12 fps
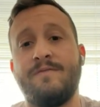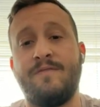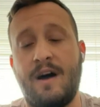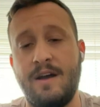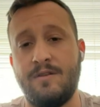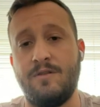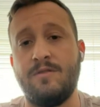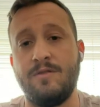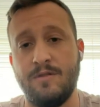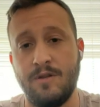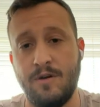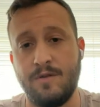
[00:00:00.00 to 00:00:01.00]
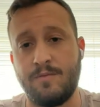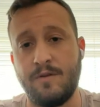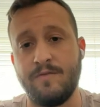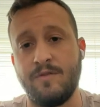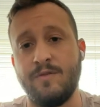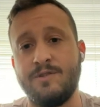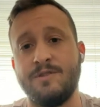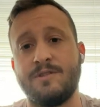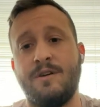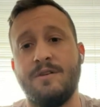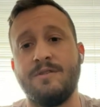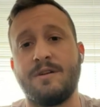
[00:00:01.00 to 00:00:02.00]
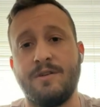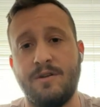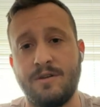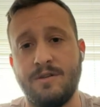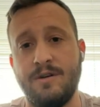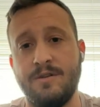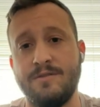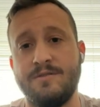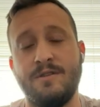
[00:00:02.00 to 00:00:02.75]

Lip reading: final loan approval, which is called the clear to close.